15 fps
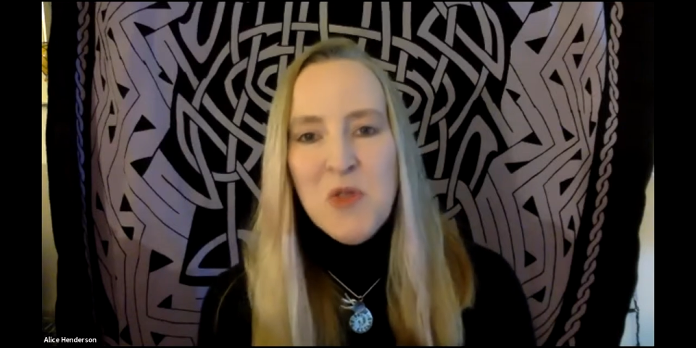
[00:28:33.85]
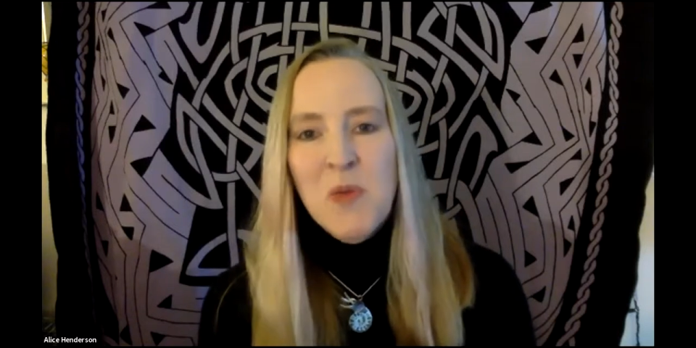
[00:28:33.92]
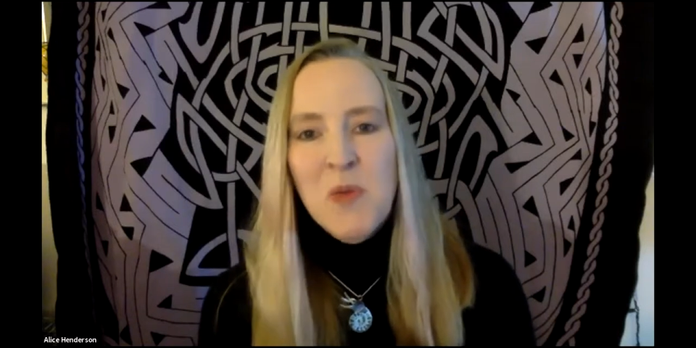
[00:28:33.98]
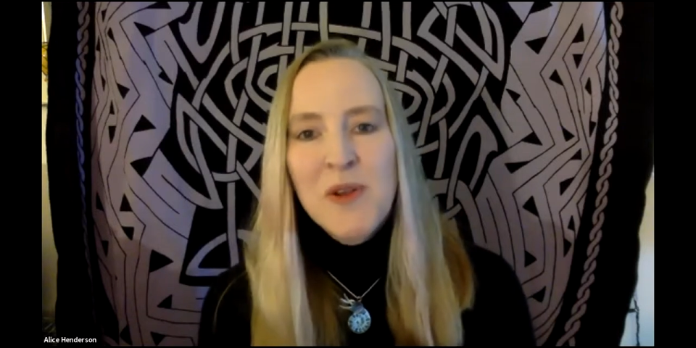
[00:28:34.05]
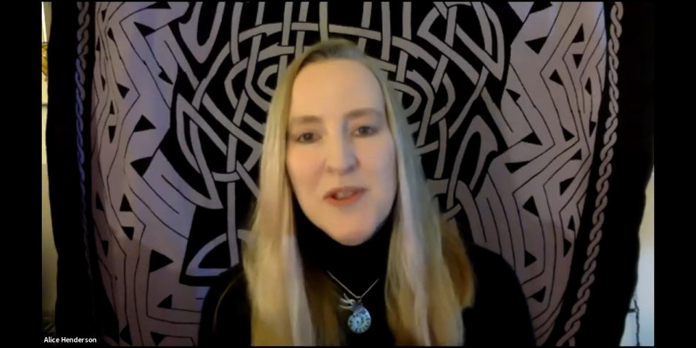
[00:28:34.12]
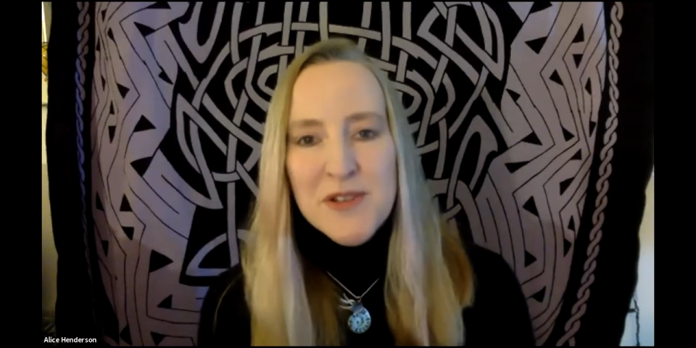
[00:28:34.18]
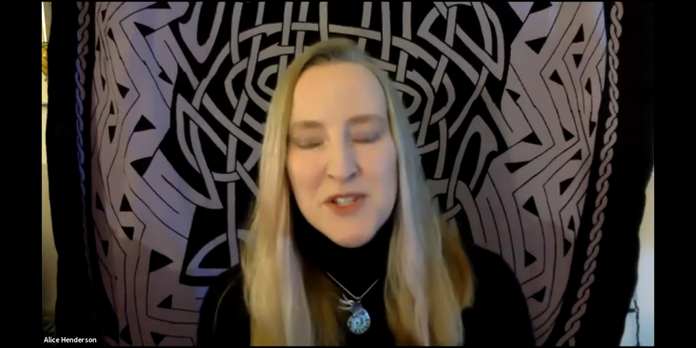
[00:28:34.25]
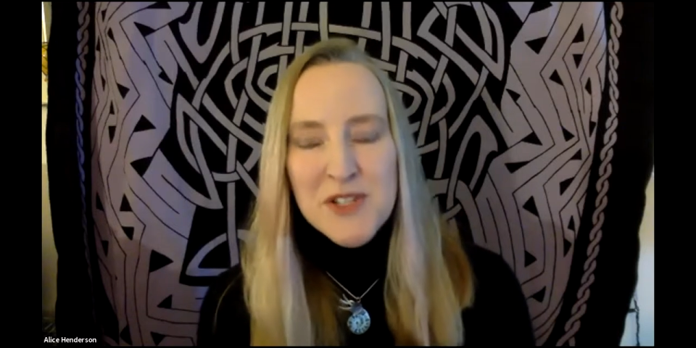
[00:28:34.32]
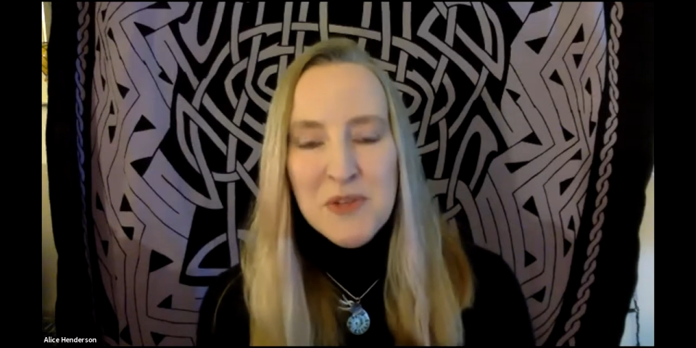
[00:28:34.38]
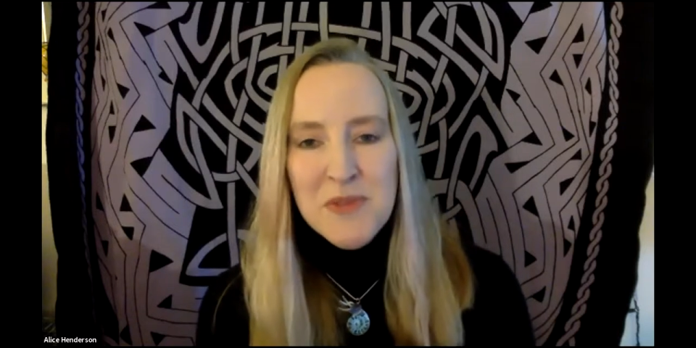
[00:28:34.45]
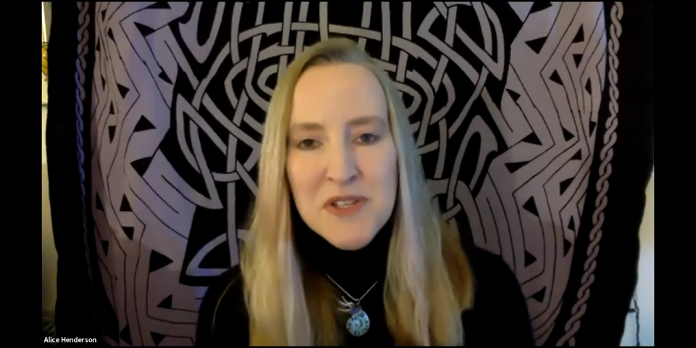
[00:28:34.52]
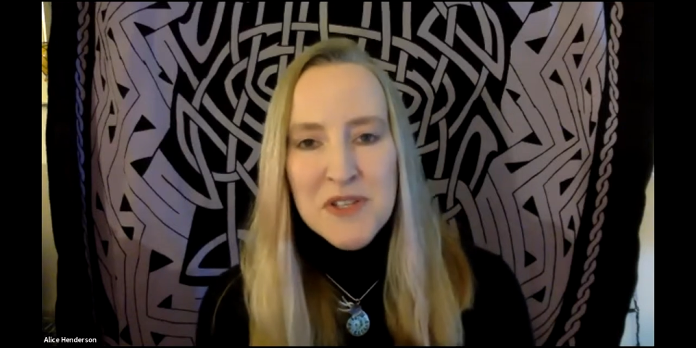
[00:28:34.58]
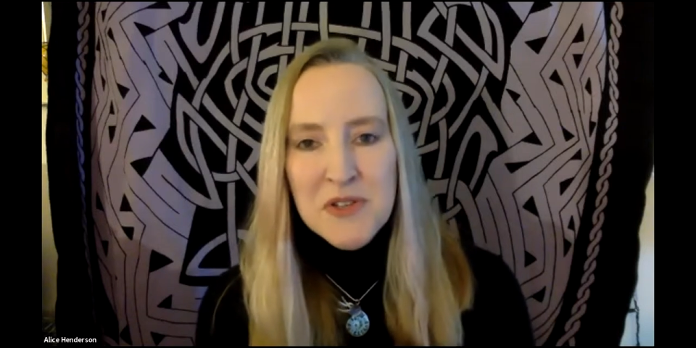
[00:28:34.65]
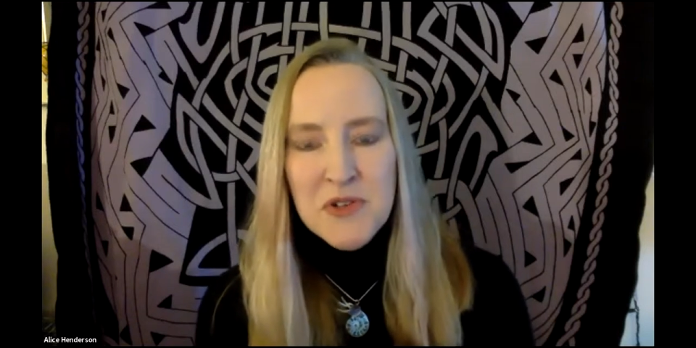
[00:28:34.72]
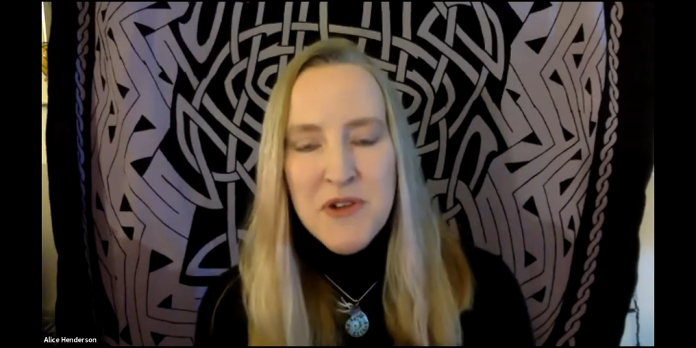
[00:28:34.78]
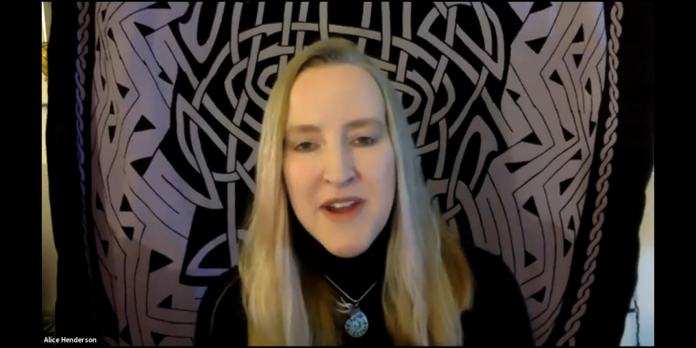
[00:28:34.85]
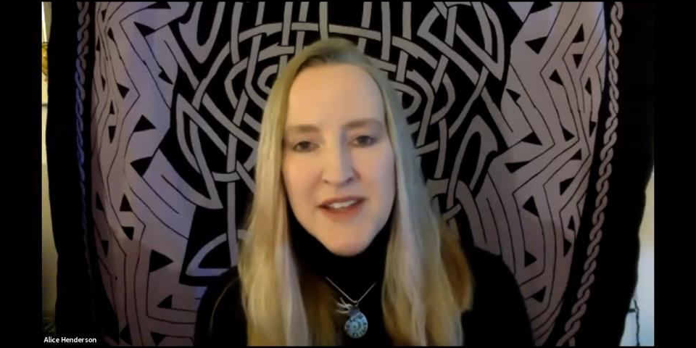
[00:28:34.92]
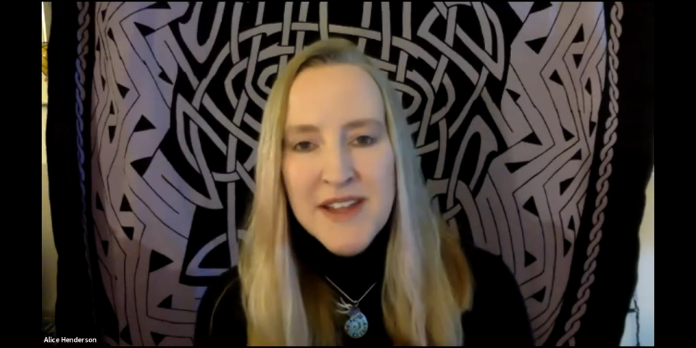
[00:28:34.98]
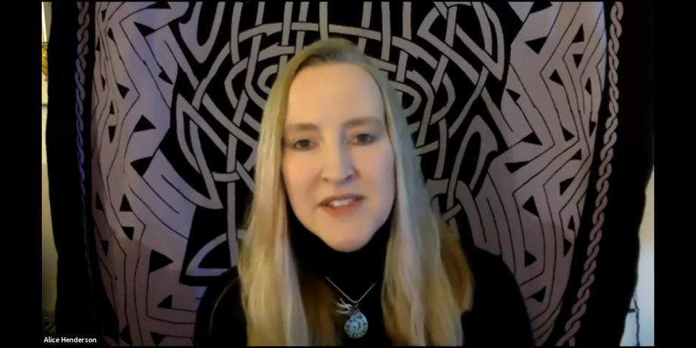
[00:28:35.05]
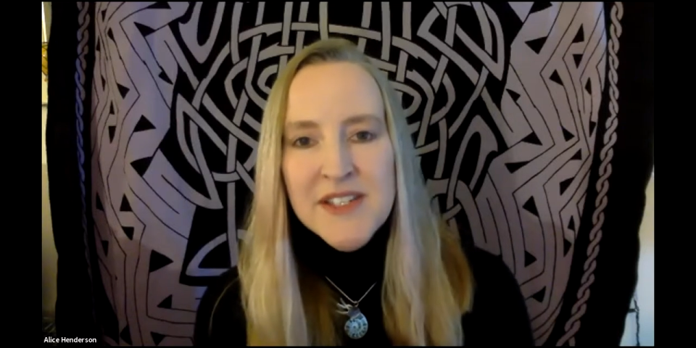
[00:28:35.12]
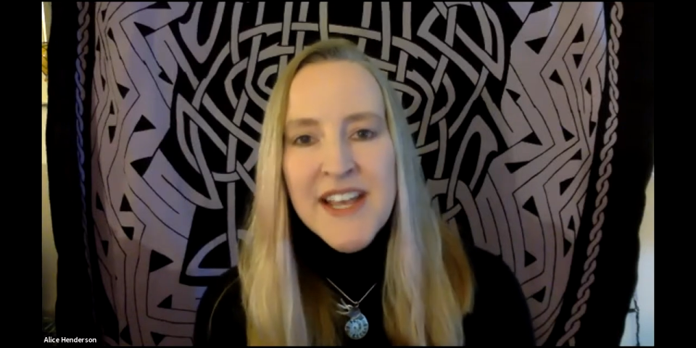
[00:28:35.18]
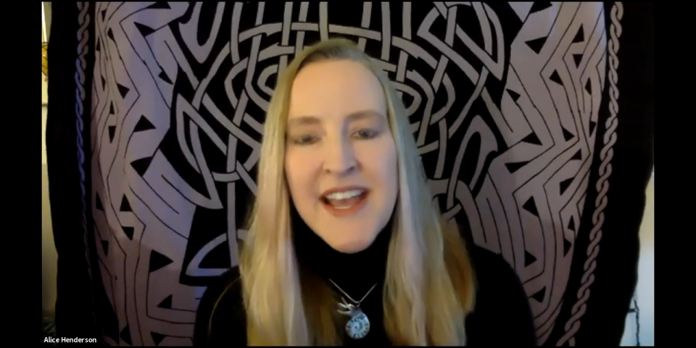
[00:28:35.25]
thrillers and
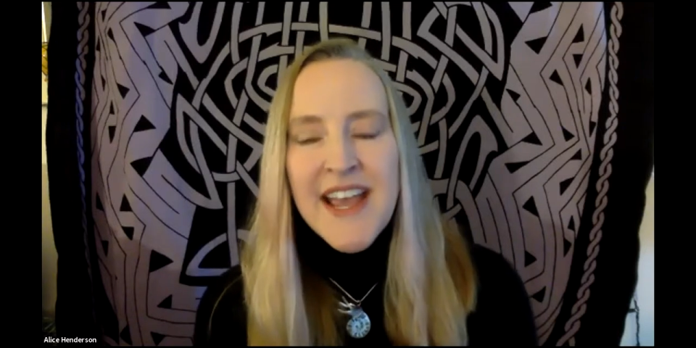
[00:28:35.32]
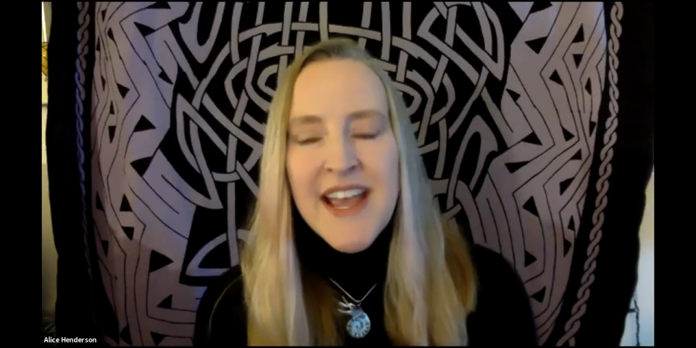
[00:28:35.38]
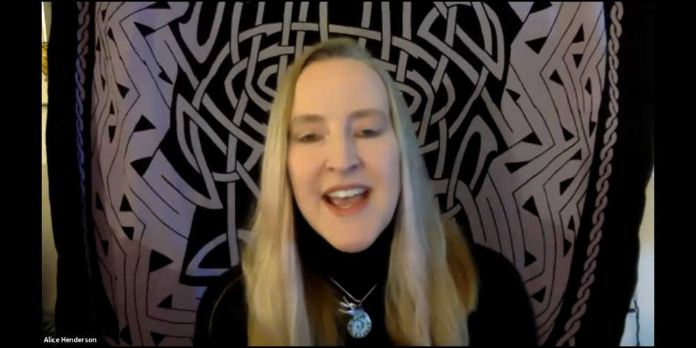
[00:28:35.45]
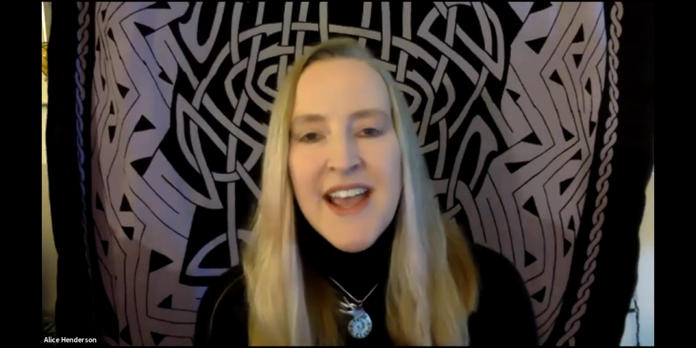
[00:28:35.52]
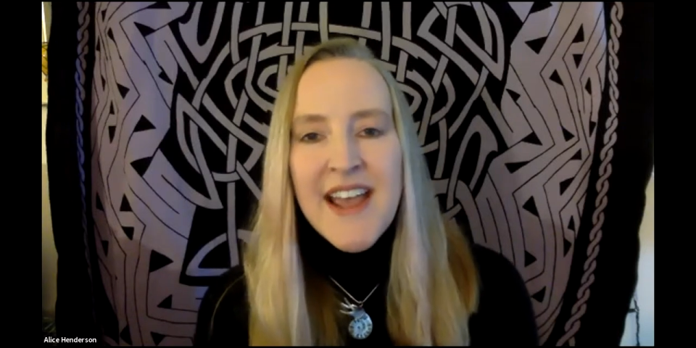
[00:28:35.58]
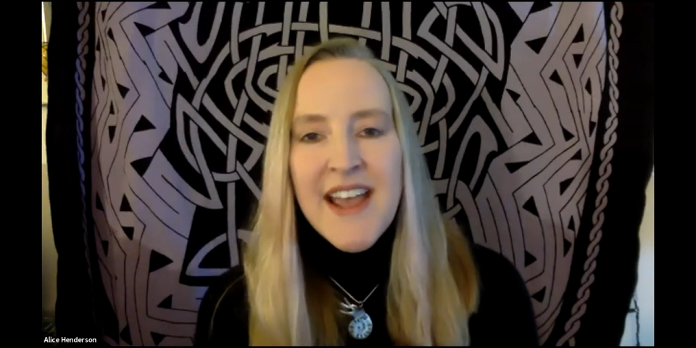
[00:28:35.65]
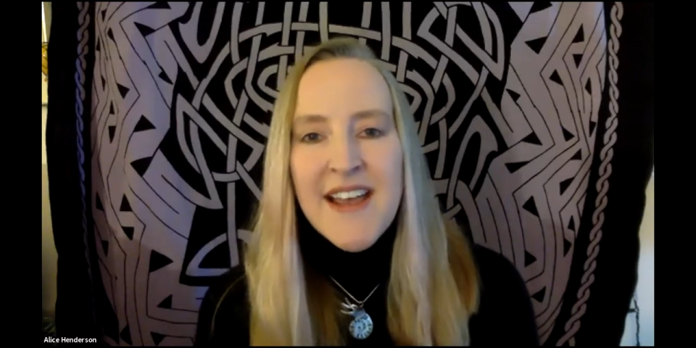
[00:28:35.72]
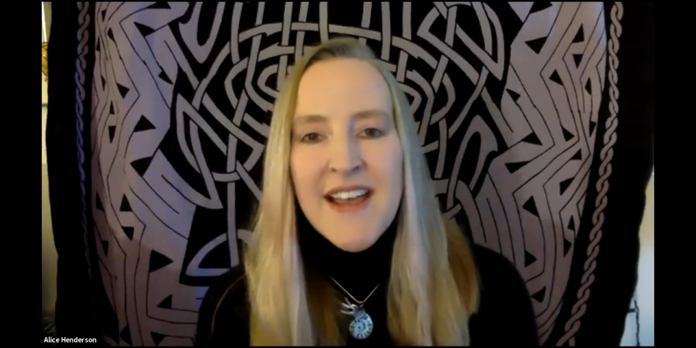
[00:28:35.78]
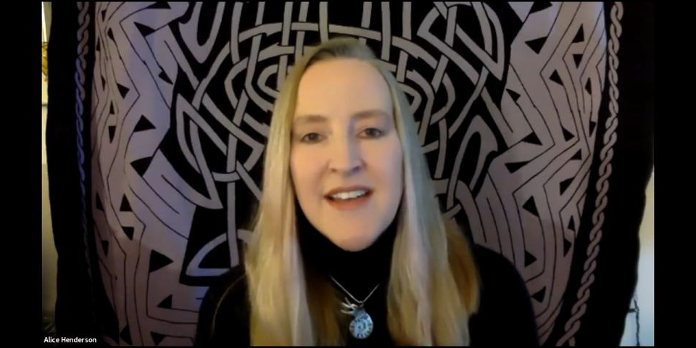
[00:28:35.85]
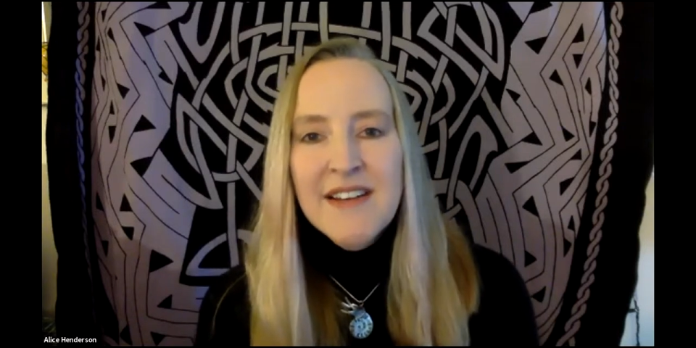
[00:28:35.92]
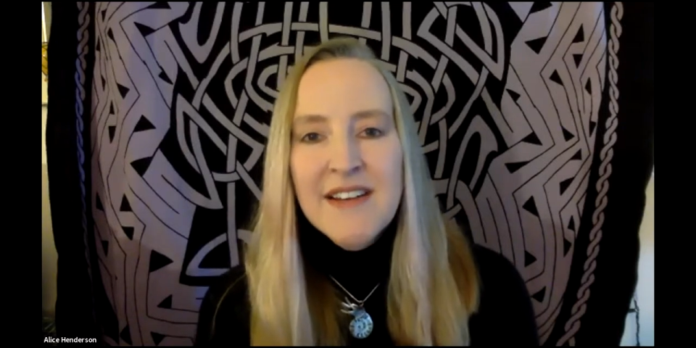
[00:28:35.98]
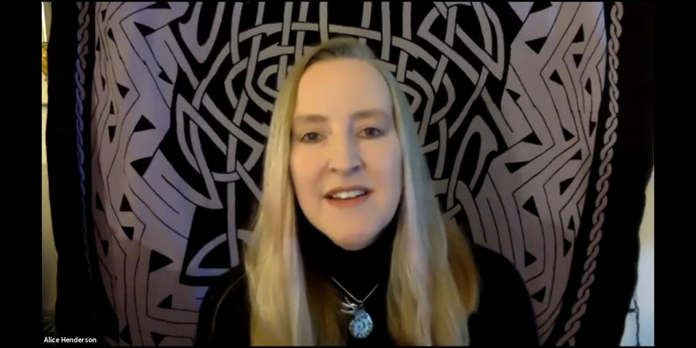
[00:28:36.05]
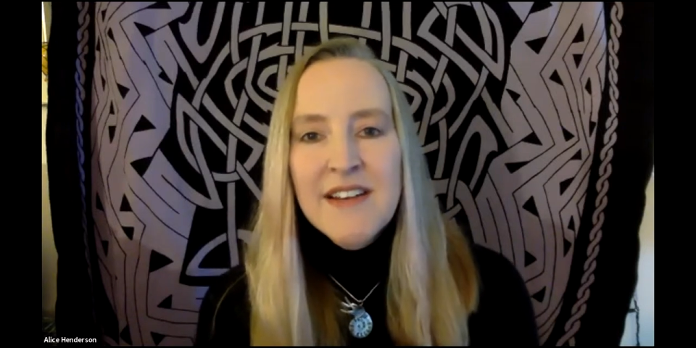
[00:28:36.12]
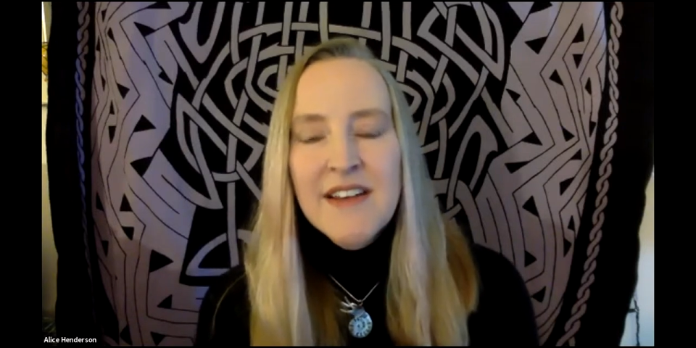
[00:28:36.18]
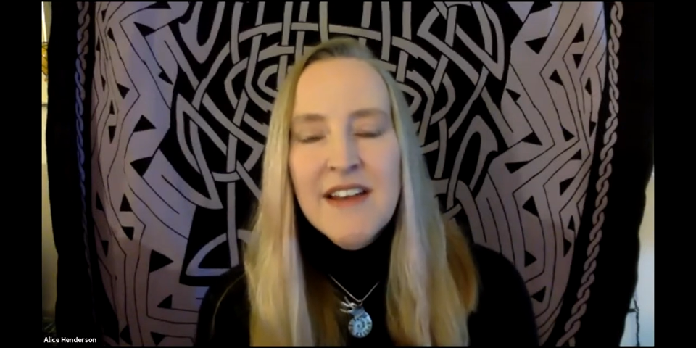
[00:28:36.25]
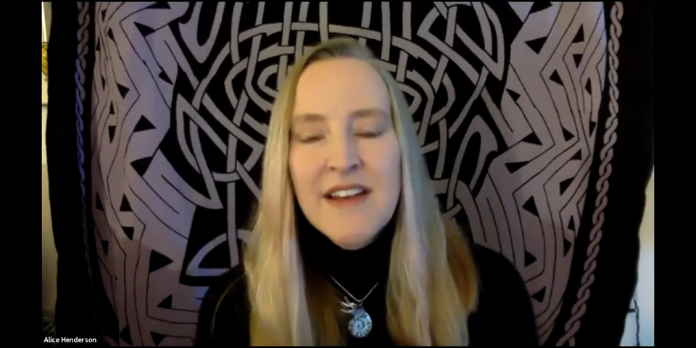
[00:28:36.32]
mysteries. And